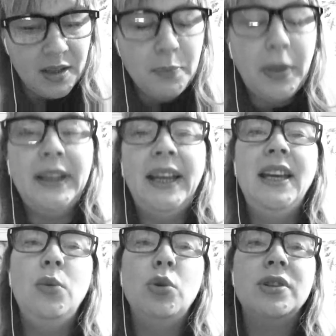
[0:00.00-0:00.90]
But
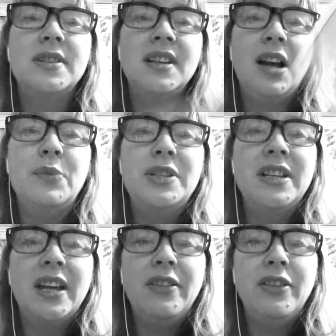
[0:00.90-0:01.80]
he wants to come
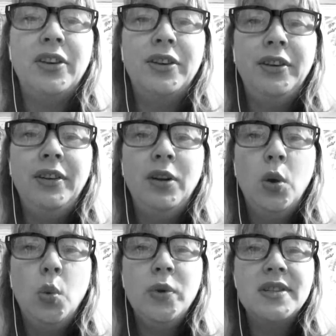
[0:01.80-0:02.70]
together
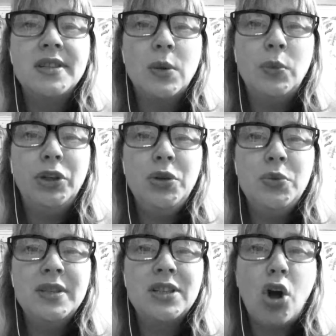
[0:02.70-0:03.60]
with someone who
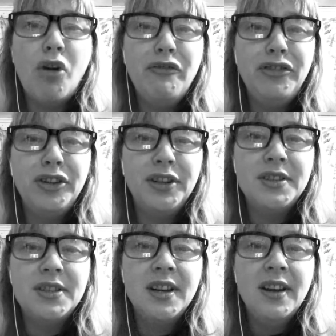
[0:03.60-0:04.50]
is
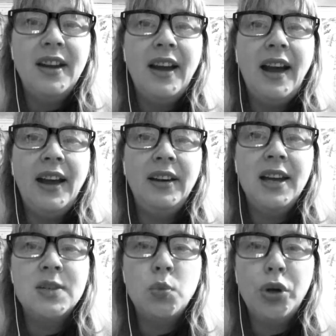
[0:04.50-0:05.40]
confident and
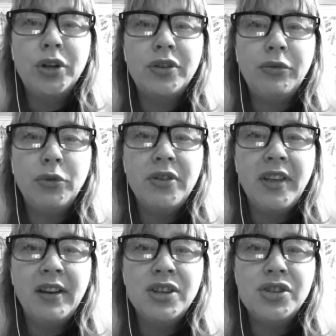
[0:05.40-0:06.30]
has worked through their
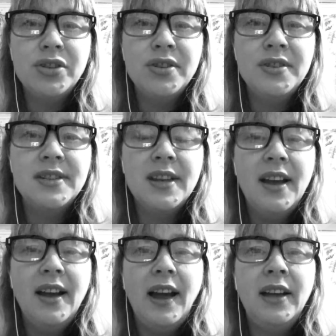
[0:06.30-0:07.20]
issues
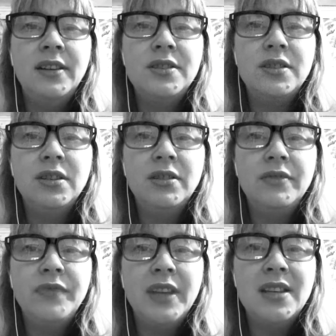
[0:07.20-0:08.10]
and
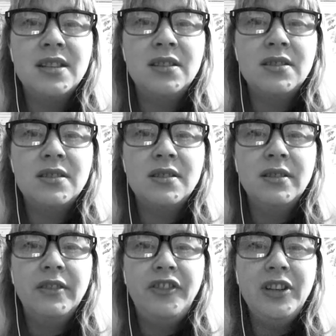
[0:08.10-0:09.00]
isn't
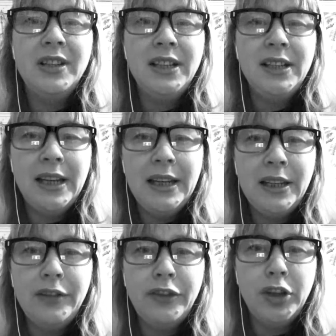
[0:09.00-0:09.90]
feeling
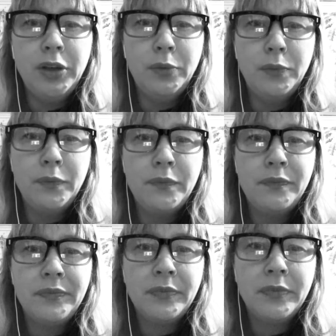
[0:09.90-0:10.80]
needy for him,
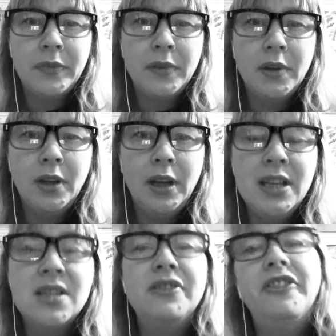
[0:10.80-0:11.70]

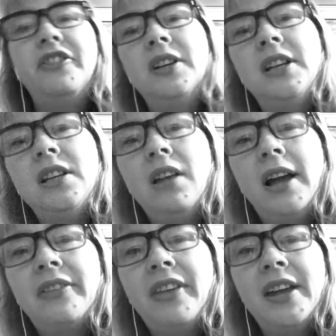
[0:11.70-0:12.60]
isn't feeling
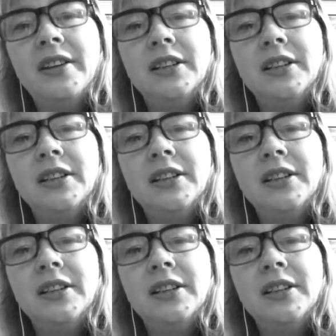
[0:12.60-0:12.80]
like they,